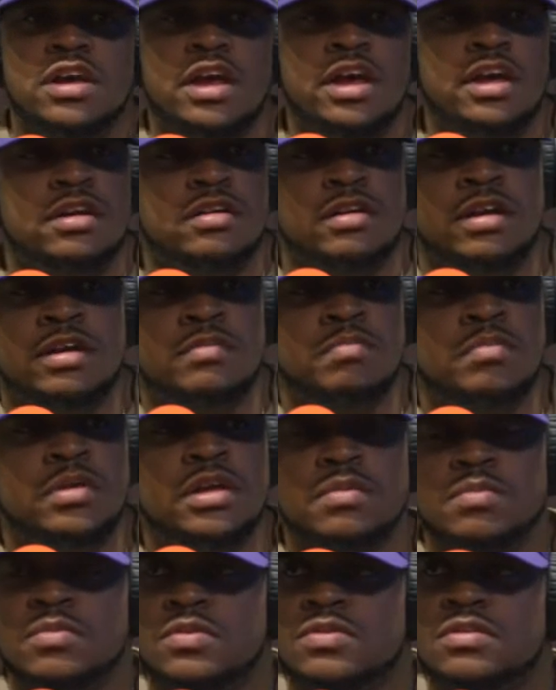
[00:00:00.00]
At
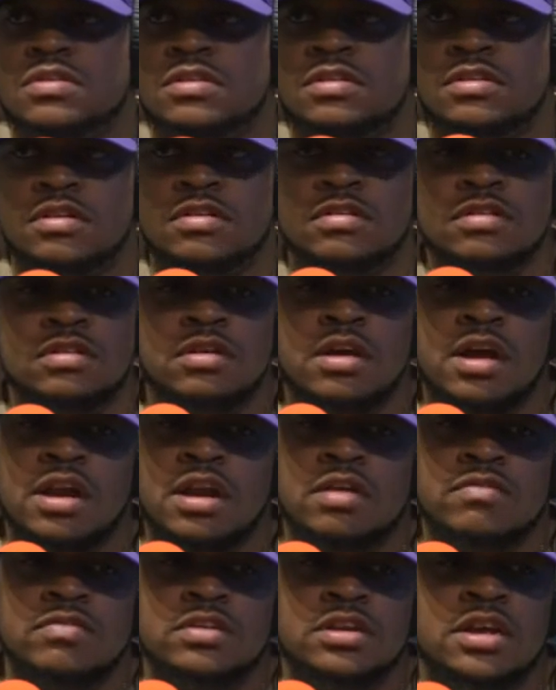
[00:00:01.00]
minimal, you
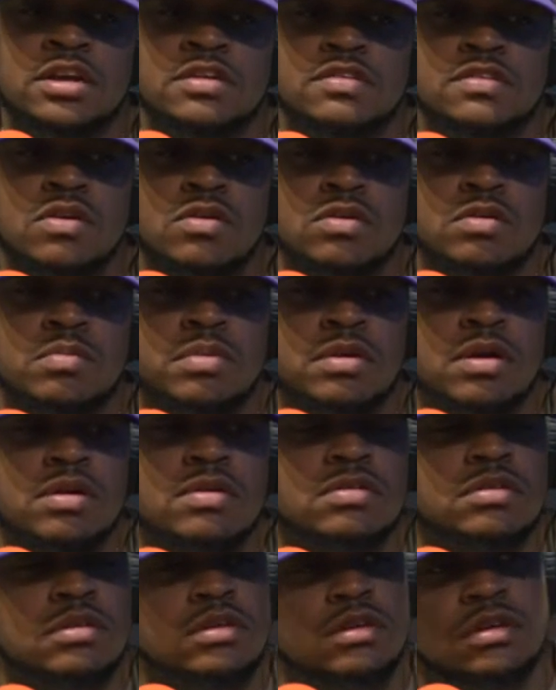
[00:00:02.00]
gotta have a dance song to blow.